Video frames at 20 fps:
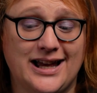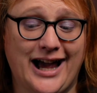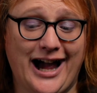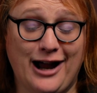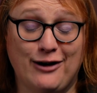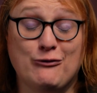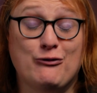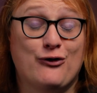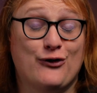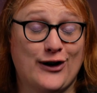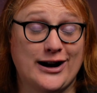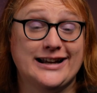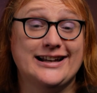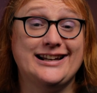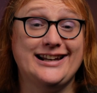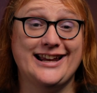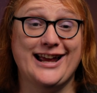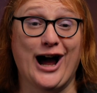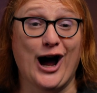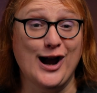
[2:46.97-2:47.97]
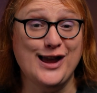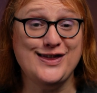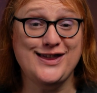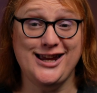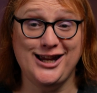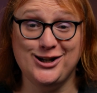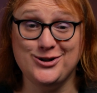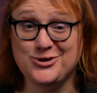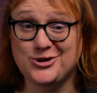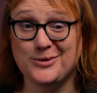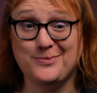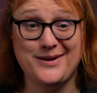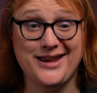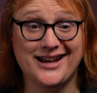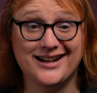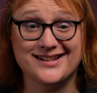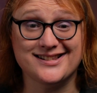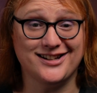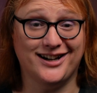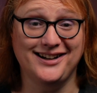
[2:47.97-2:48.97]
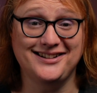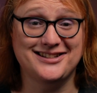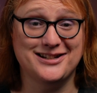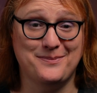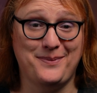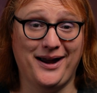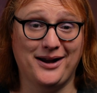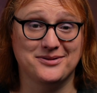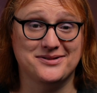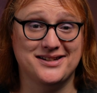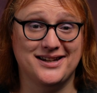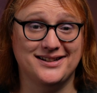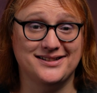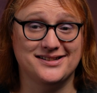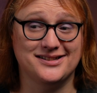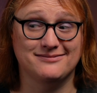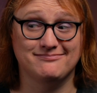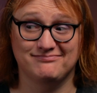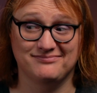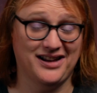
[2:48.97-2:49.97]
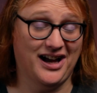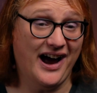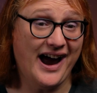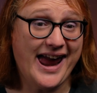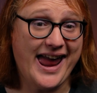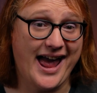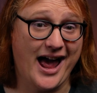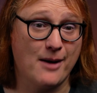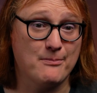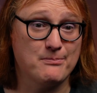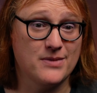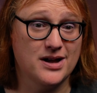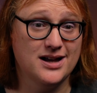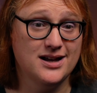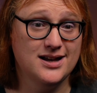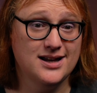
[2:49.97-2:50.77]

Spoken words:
And frankly, I think you should be excited about it. I am.